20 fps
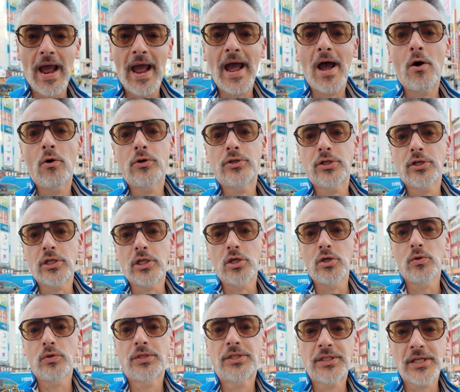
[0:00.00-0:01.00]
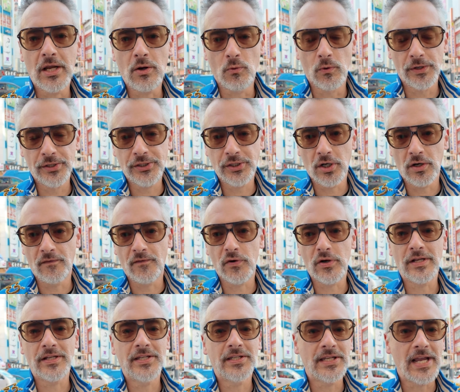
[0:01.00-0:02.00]
how to use SQL
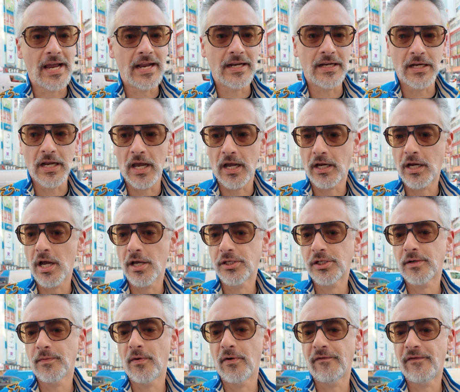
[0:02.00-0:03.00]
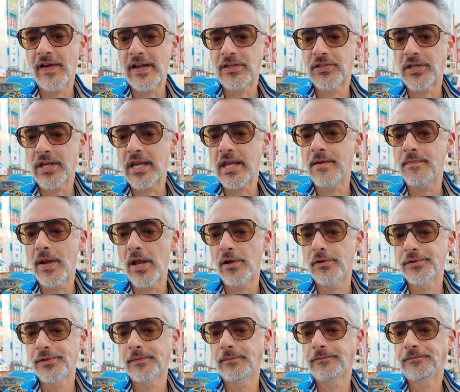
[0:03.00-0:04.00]
Server to send uh, customer-facing
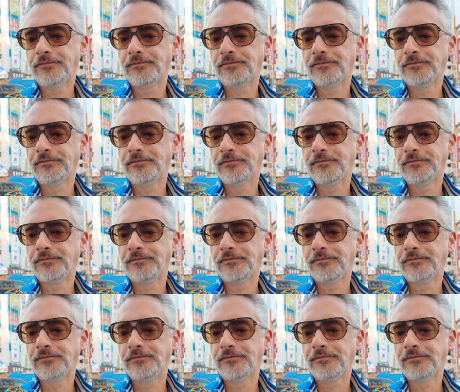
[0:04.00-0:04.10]
emails.